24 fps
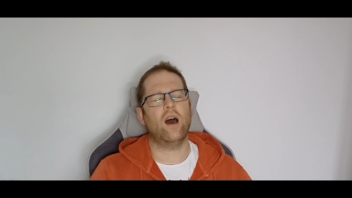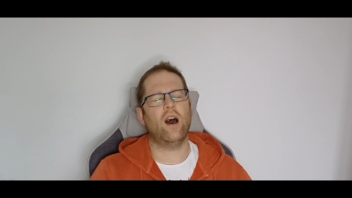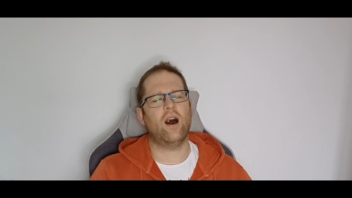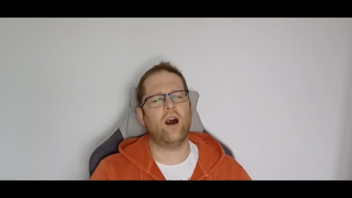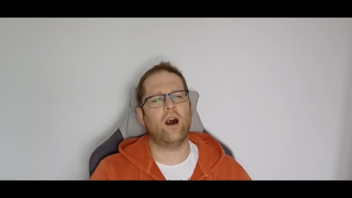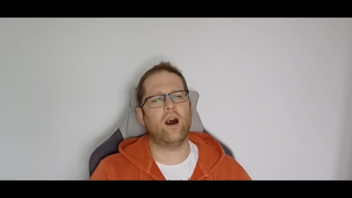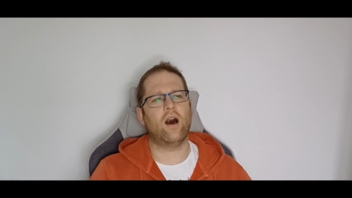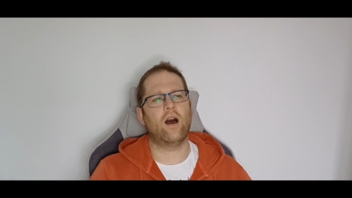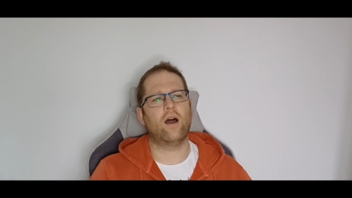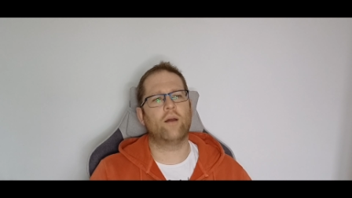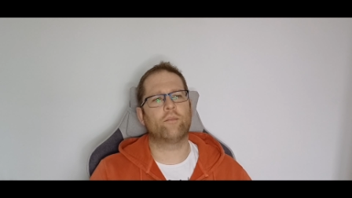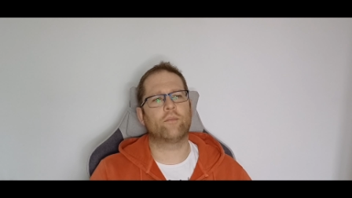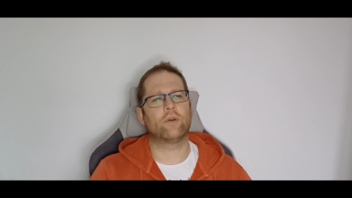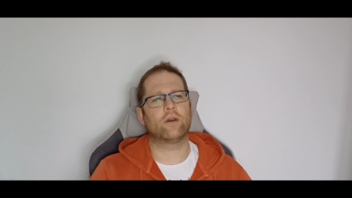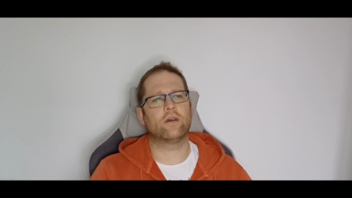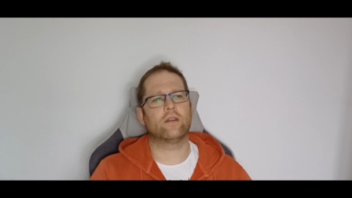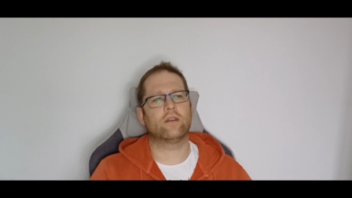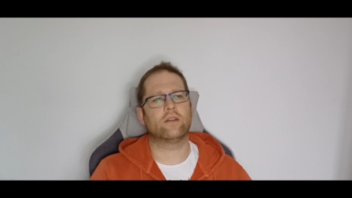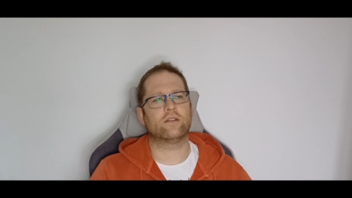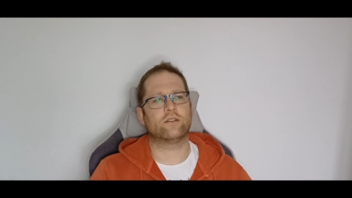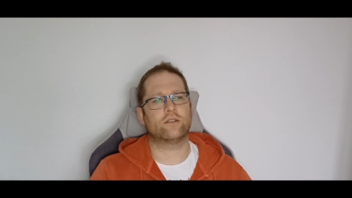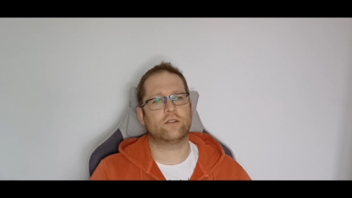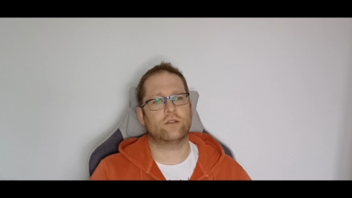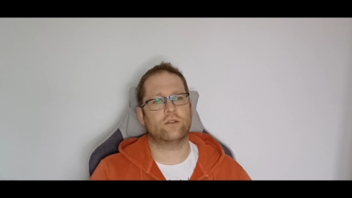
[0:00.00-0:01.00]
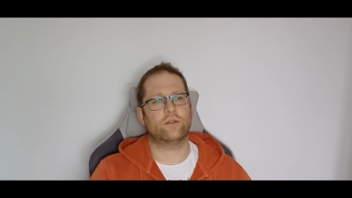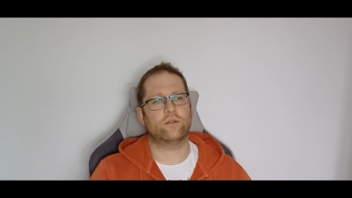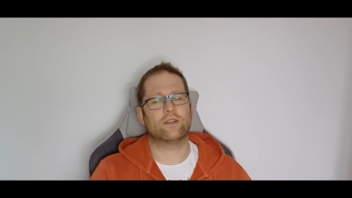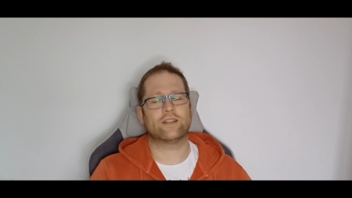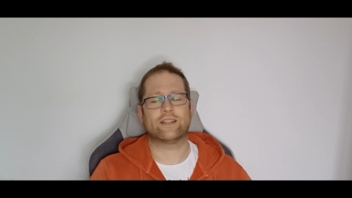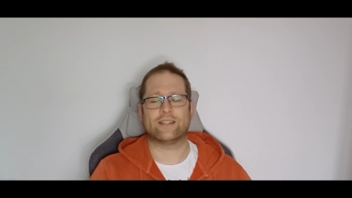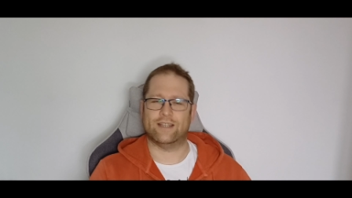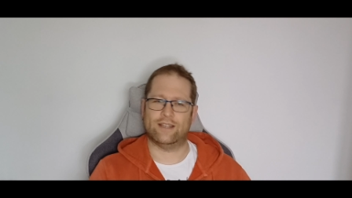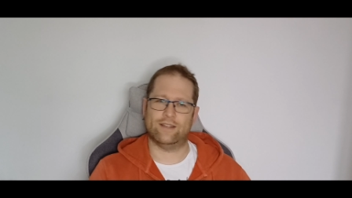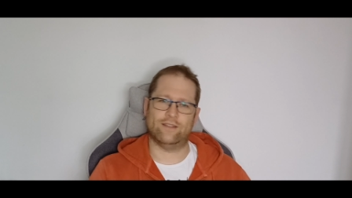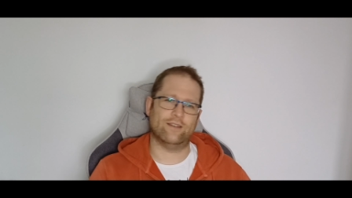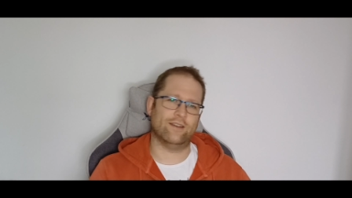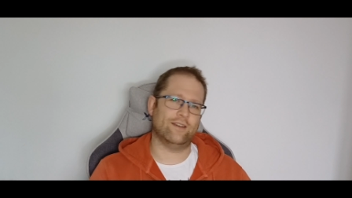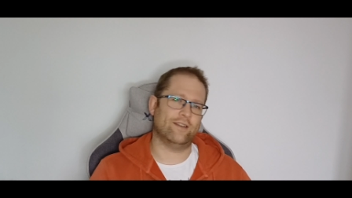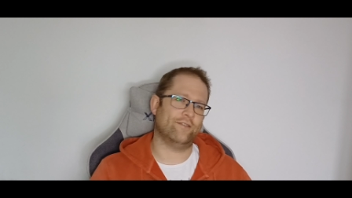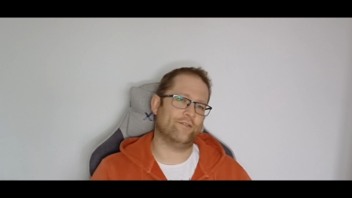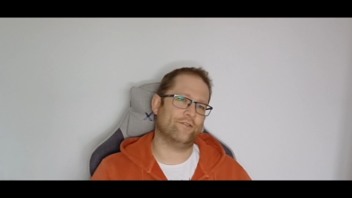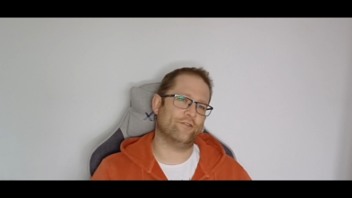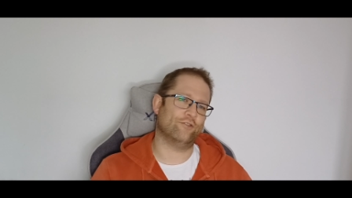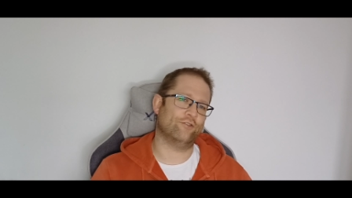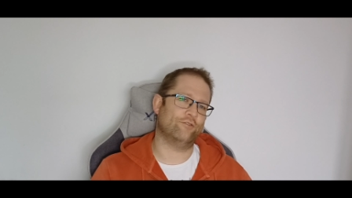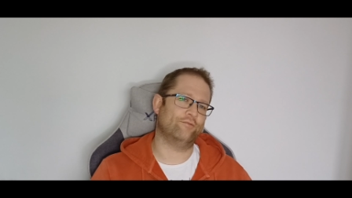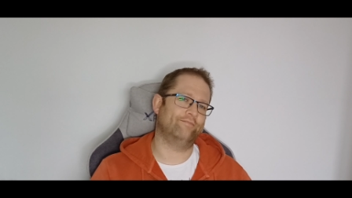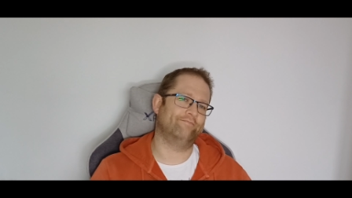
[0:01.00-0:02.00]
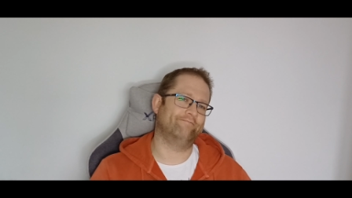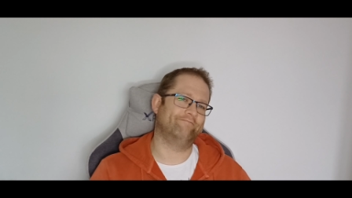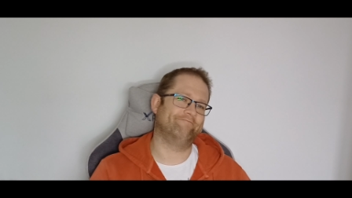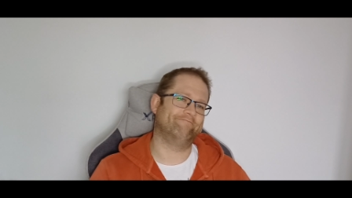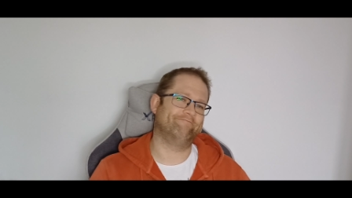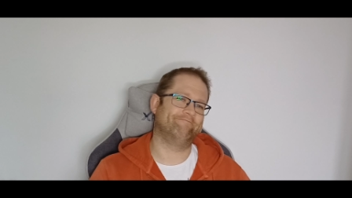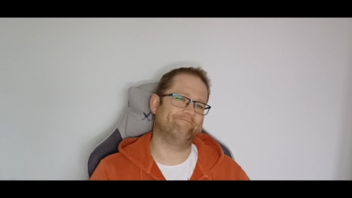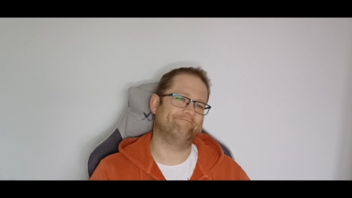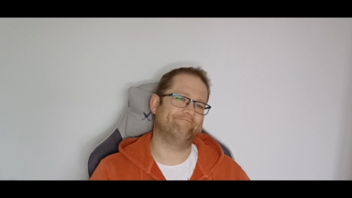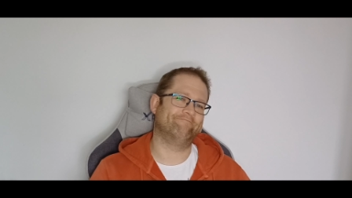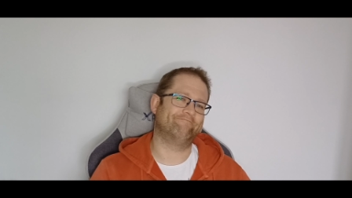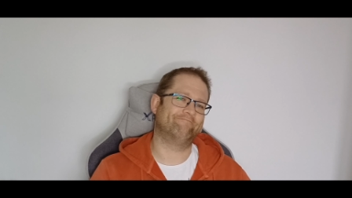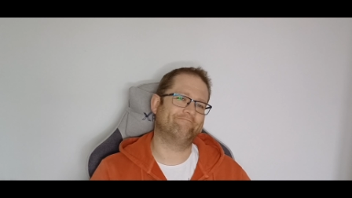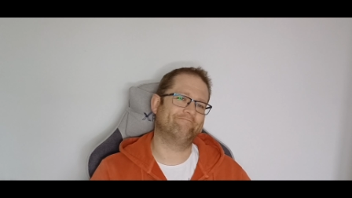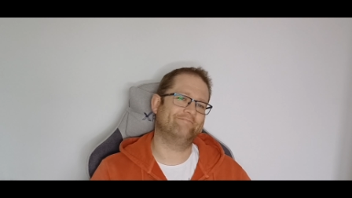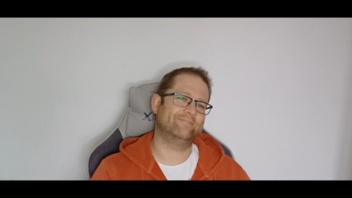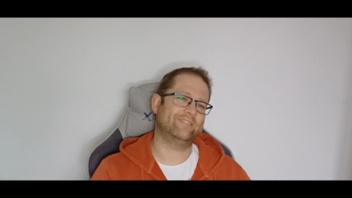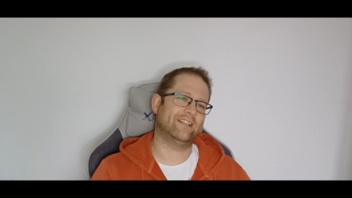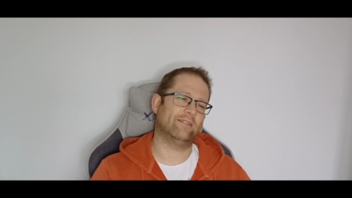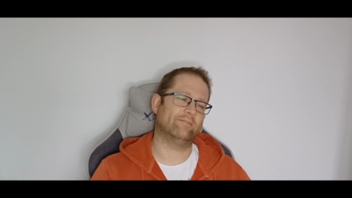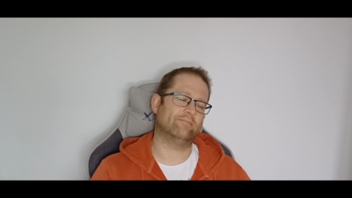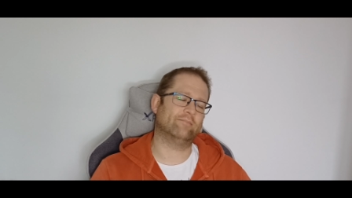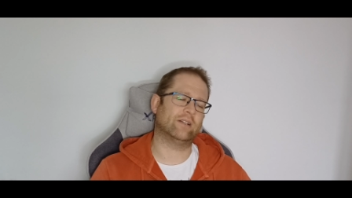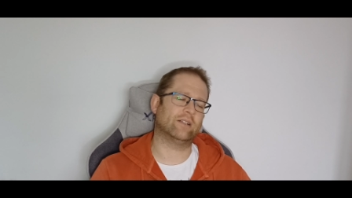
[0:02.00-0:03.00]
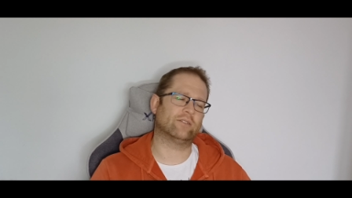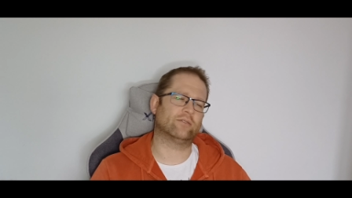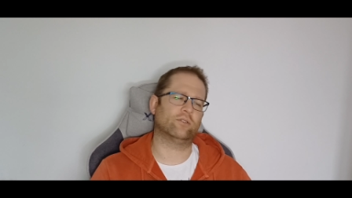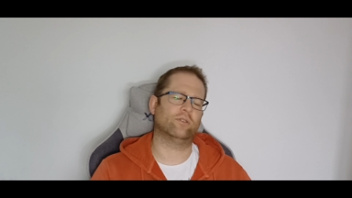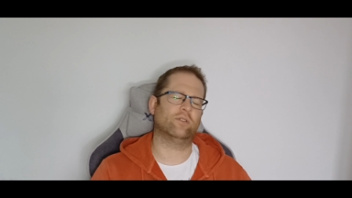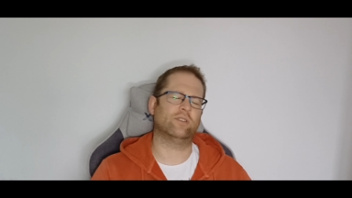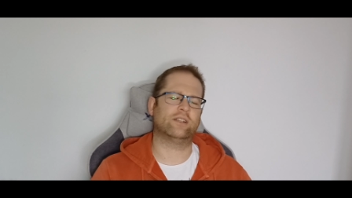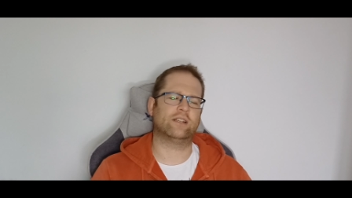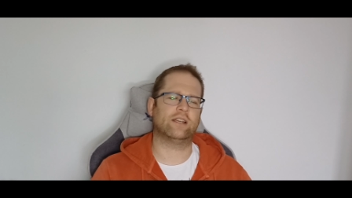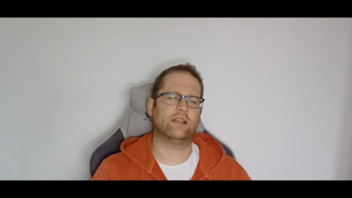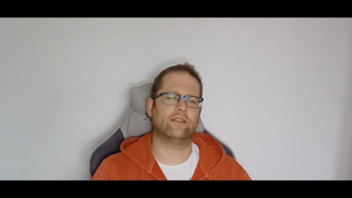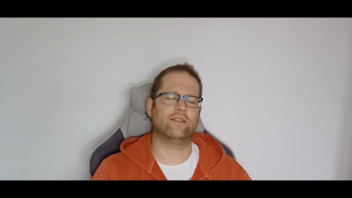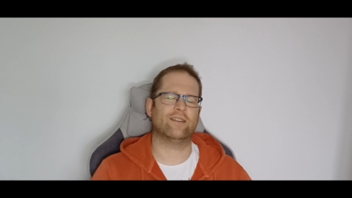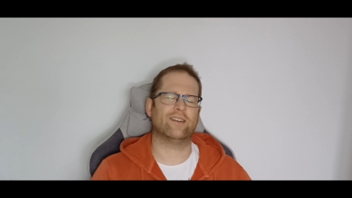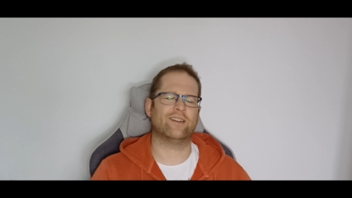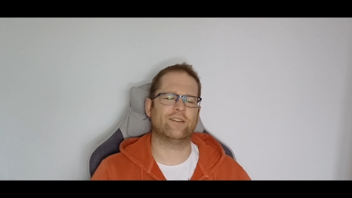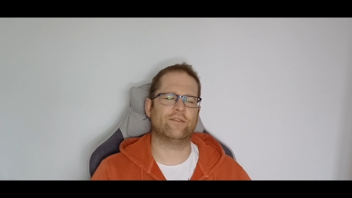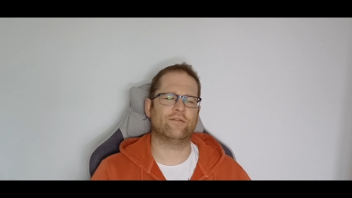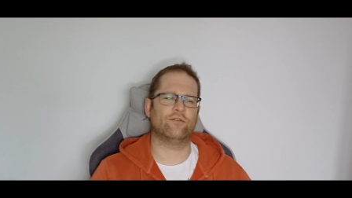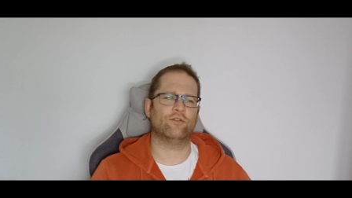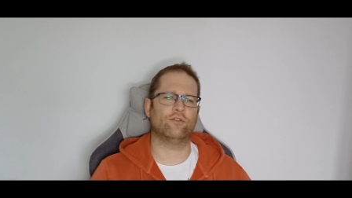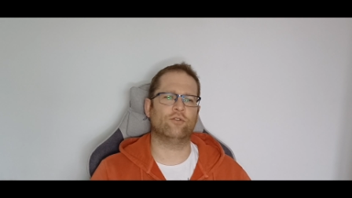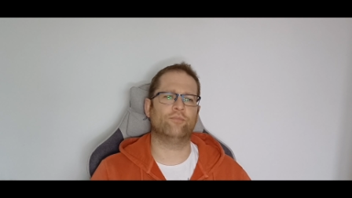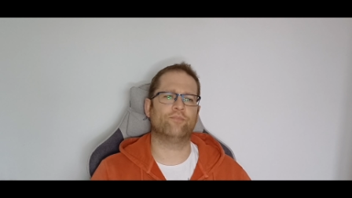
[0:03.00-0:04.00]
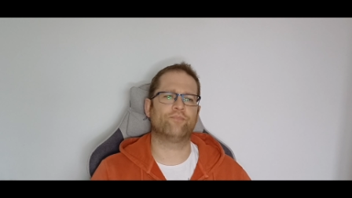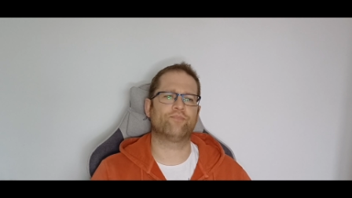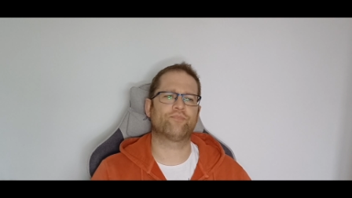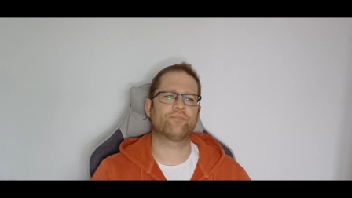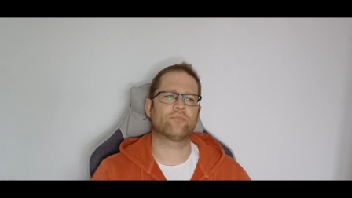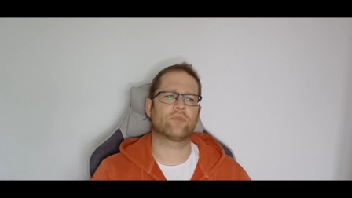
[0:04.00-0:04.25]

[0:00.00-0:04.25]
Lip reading: I'm gonna do the T-34. Yeah, I'll do the T-34.